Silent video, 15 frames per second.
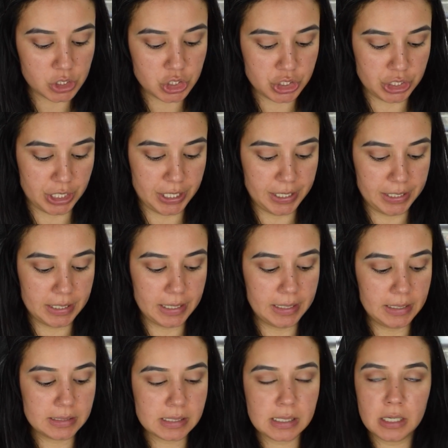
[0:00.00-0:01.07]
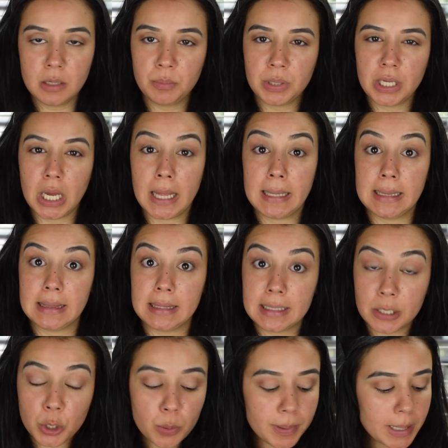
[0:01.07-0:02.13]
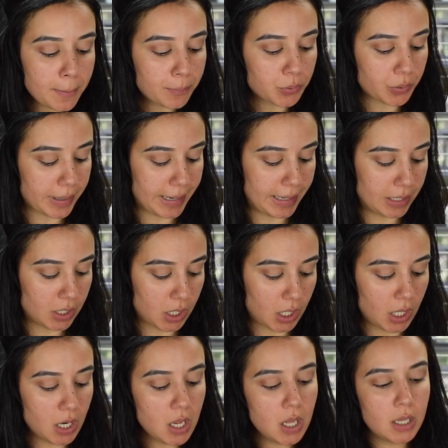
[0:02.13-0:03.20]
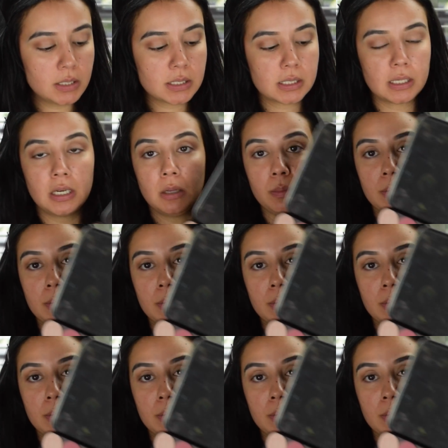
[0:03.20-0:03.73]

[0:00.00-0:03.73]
shade, and it's going to be a little bit brighter. It's going to